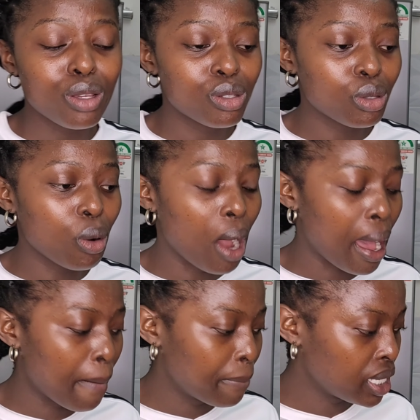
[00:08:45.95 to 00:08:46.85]
so
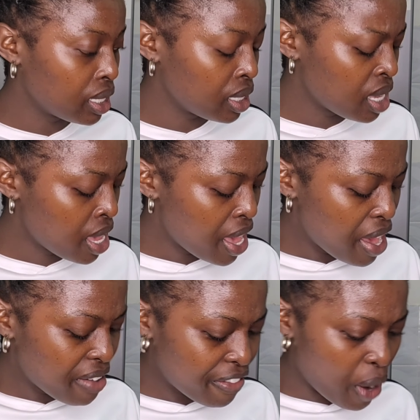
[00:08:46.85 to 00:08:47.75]
happy
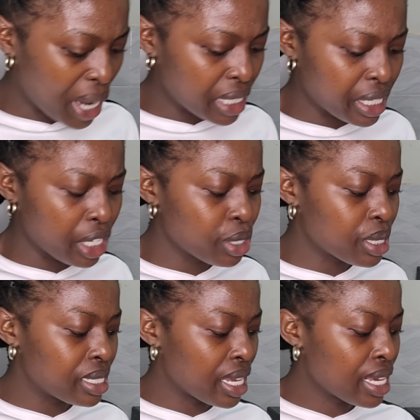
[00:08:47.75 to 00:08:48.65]
friday
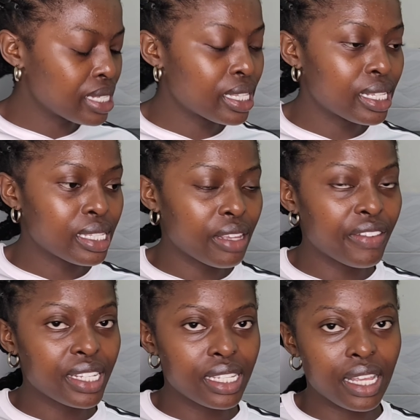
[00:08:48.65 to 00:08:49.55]
today is the
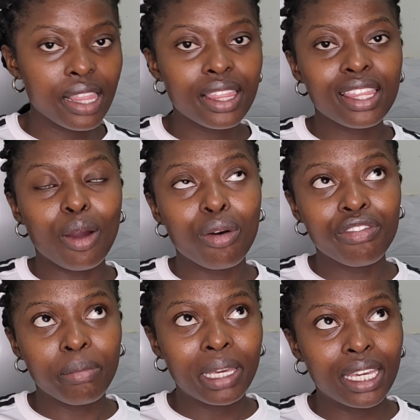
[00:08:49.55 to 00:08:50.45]
17th
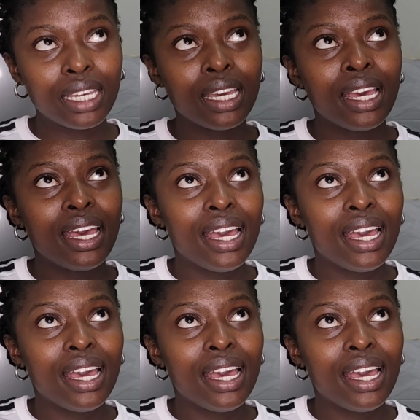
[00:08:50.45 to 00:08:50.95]
of may